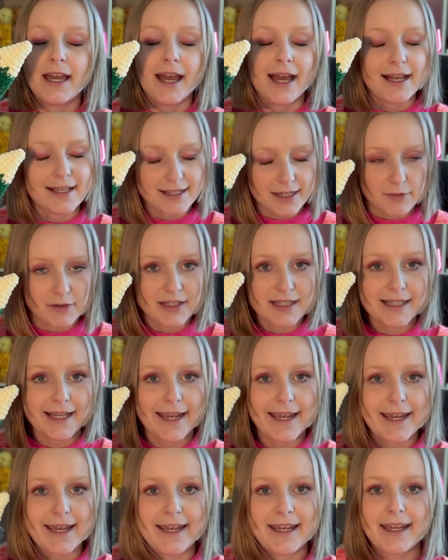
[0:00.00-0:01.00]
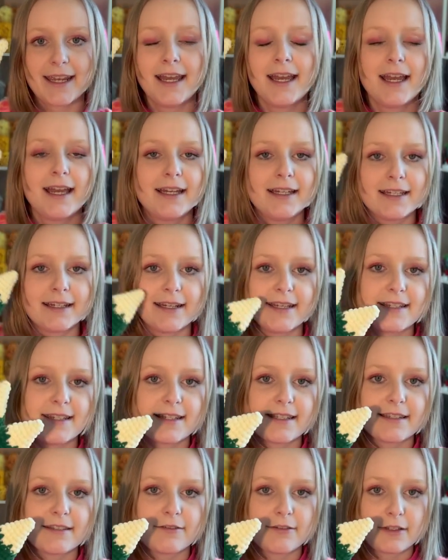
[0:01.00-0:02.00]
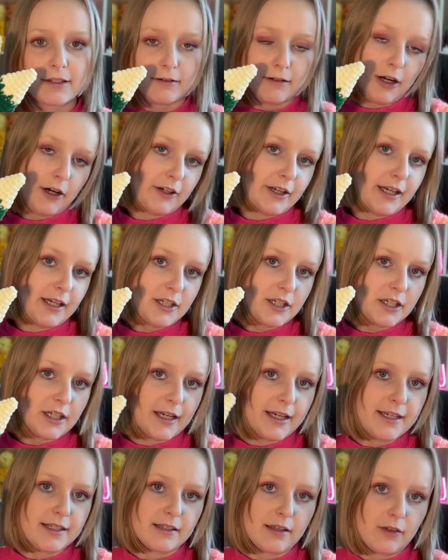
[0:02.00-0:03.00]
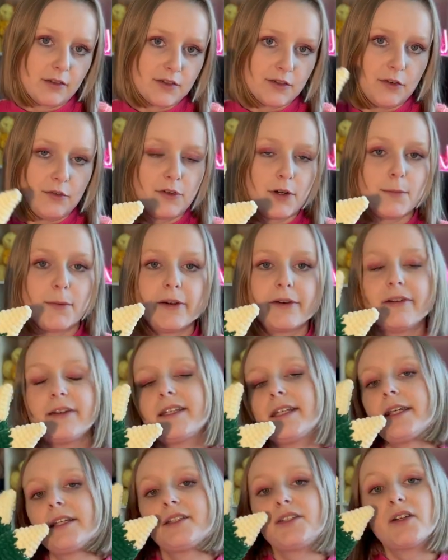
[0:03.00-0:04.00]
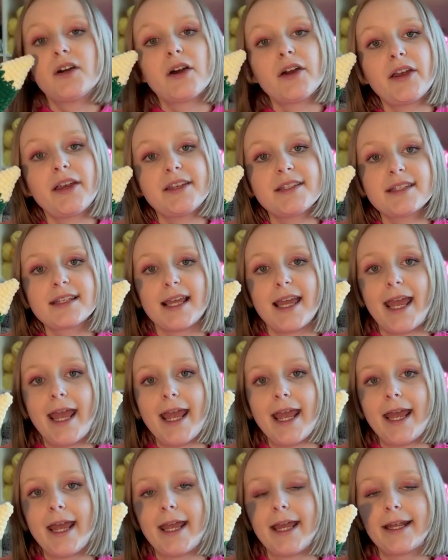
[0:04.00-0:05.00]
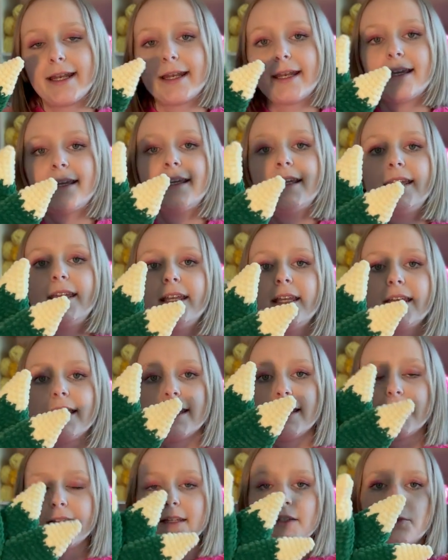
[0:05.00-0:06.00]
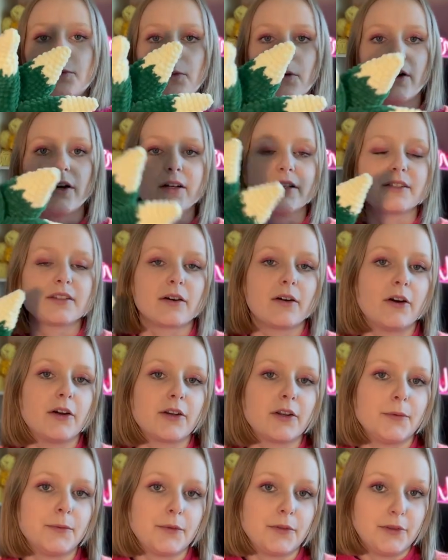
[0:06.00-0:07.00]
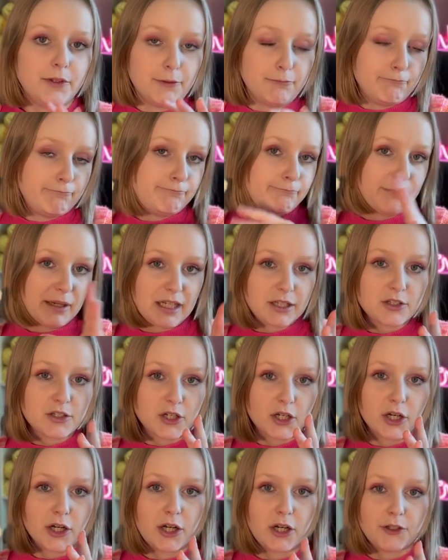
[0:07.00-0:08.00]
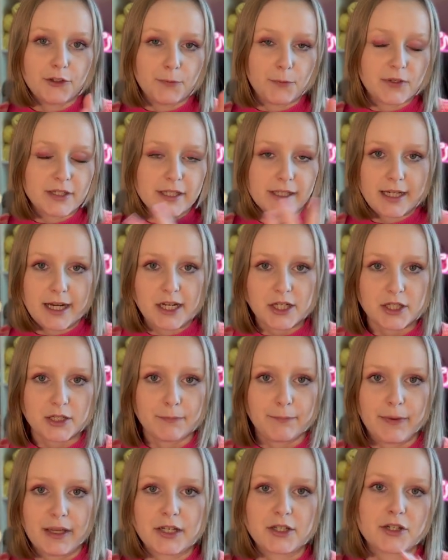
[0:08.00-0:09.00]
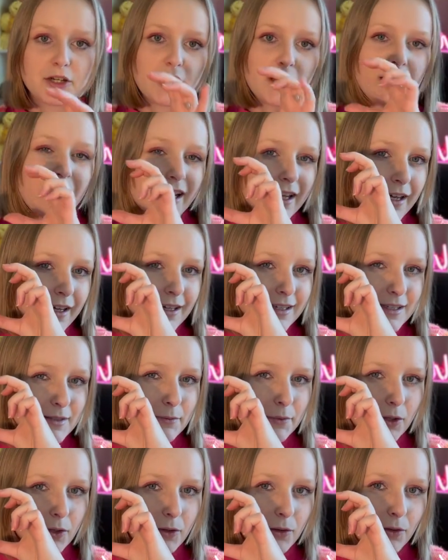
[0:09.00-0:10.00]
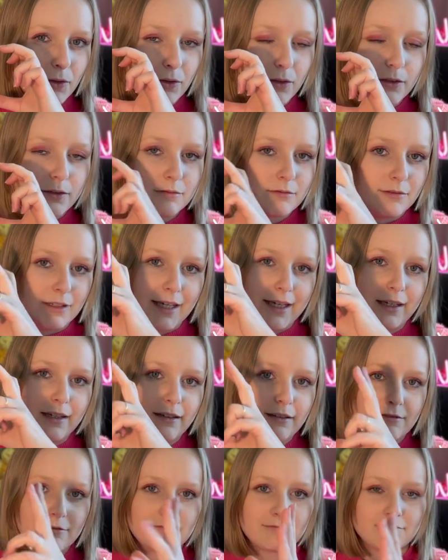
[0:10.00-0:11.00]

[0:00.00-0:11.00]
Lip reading: As I was saying, this Oddish is also from Aradia Toys, and it was on the picture, the presentation picture, a small, like,